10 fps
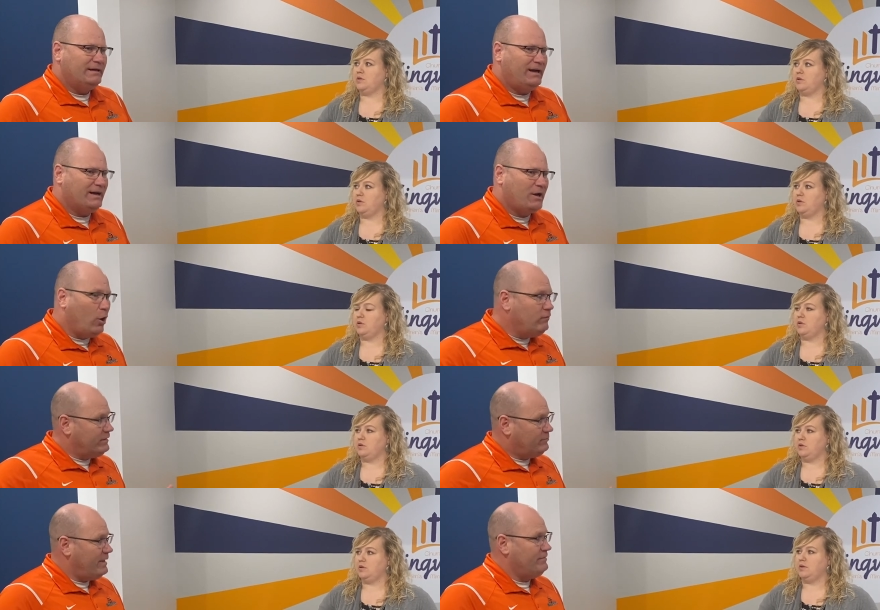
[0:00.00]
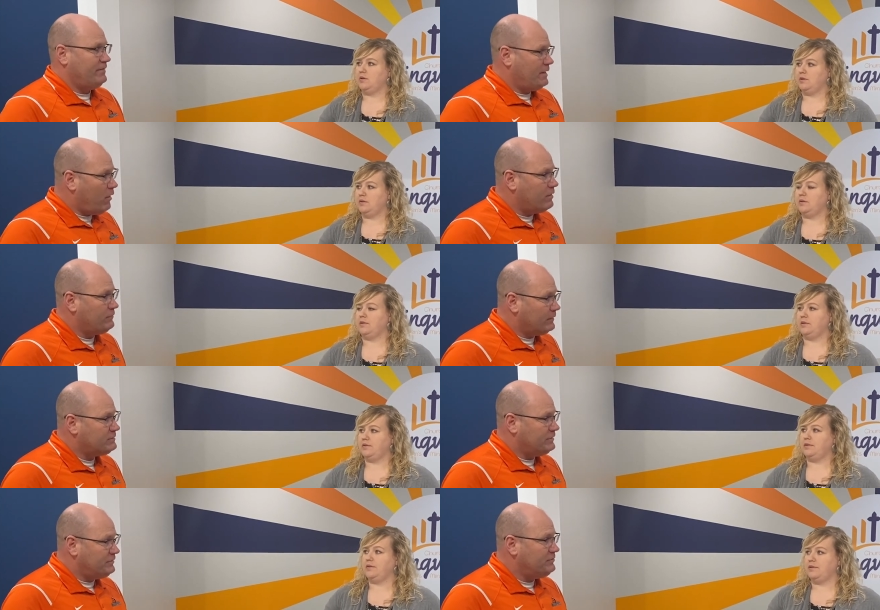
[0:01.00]
Speaker 1: uh, COVID has made it very hard for
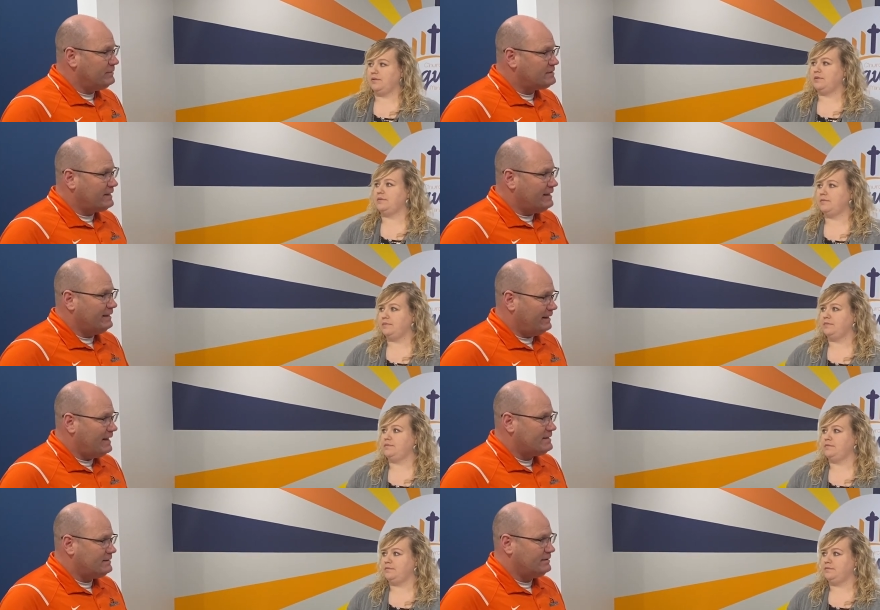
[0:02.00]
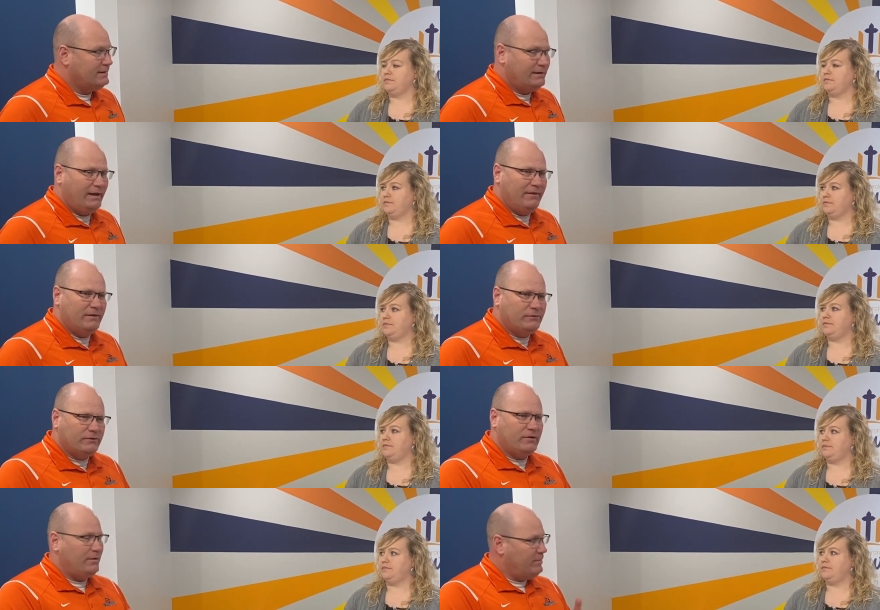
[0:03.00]
us to do to stay connected. And this
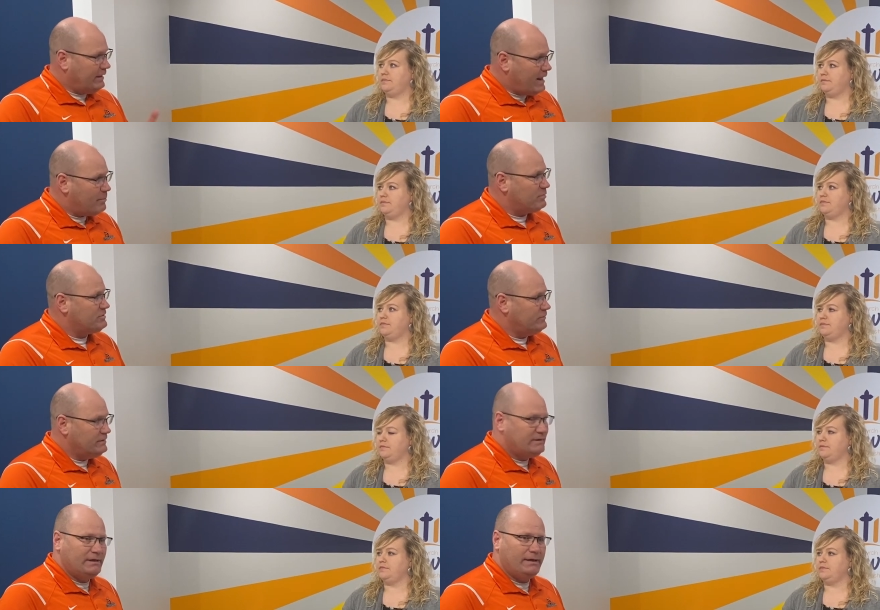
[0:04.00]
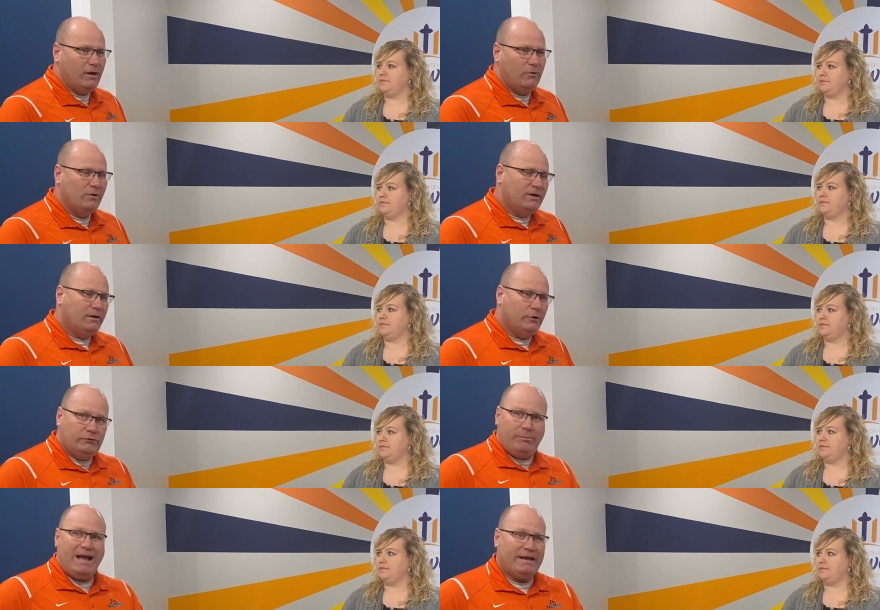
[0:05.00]
is going to be an opportunity to know
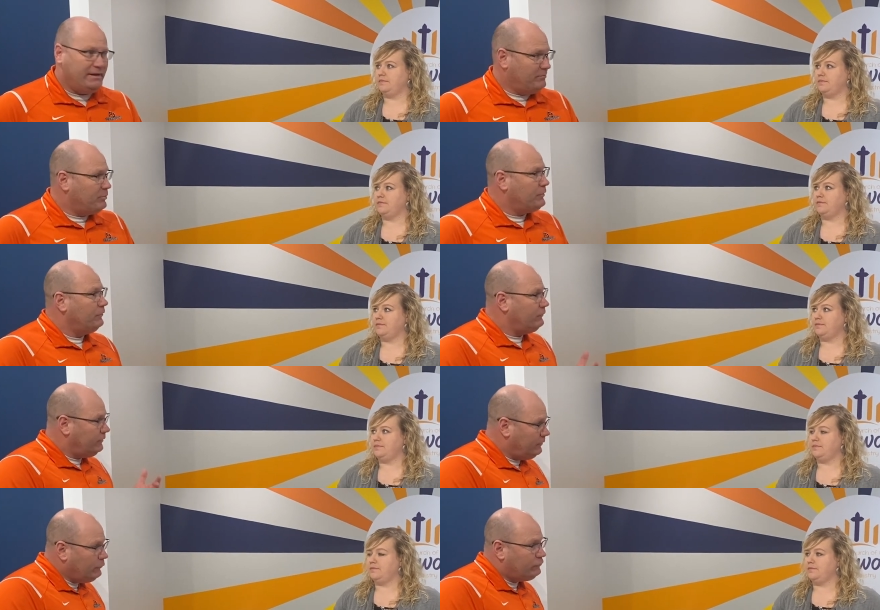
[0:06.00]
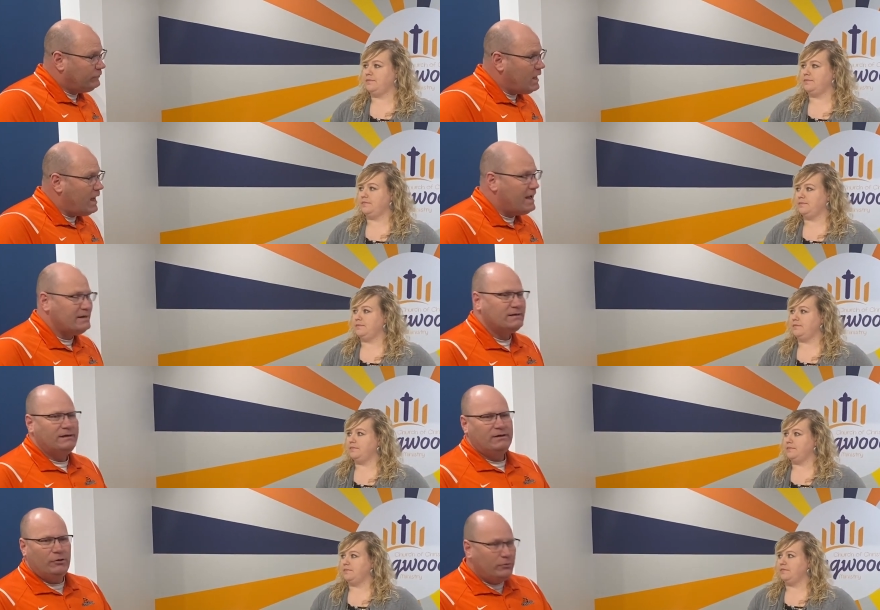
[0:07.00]
who's back in person, who's not,
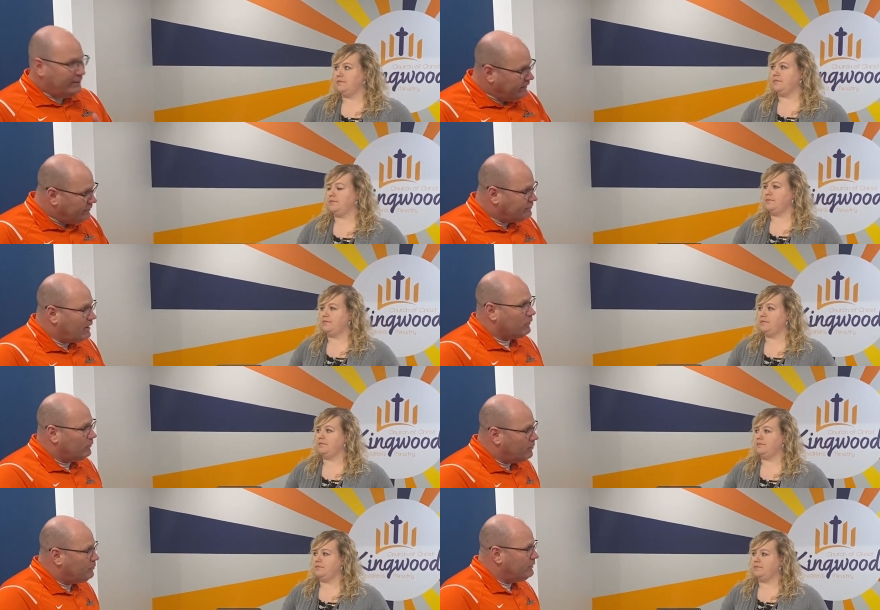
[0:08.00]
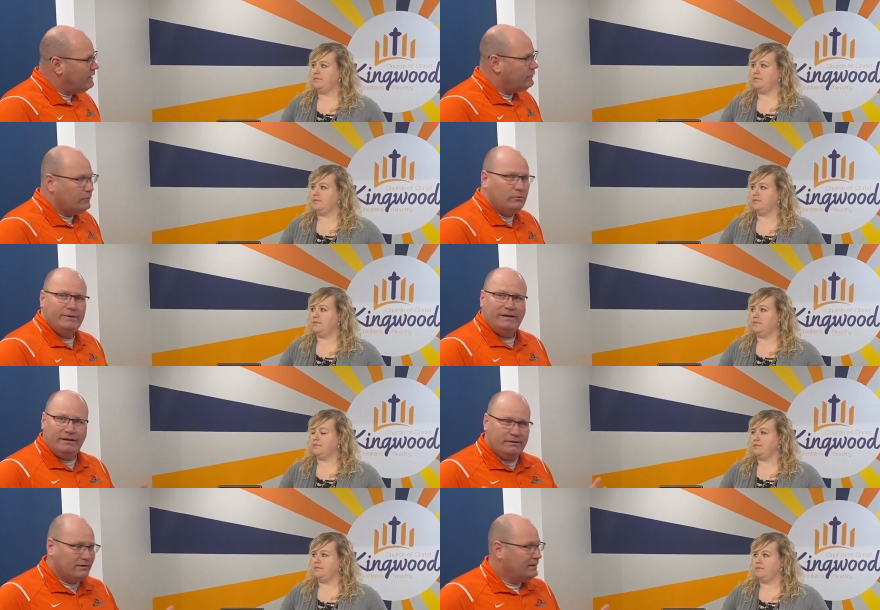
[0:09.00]
who do we need to follow up with, who do we
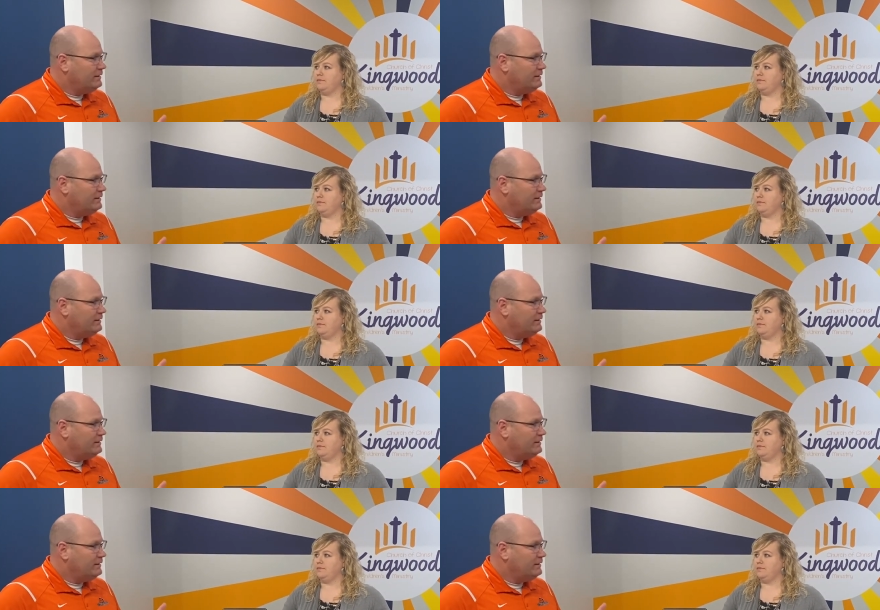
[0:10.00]
need to